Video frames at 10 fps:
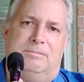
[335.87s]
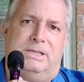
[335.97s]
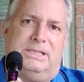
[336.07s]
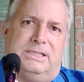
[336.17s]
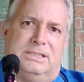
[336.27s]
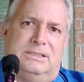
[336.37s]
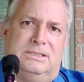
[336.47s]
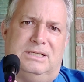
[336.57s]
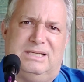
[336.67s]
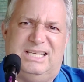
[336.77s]
But
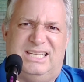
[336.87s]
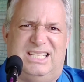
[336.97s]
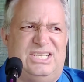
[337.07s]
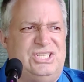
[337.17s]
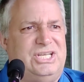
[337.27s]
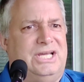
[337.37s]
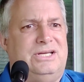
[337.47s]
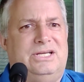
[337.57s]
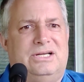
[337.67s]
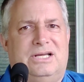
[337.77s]
I'm getting itchy
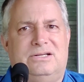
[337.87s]
out here.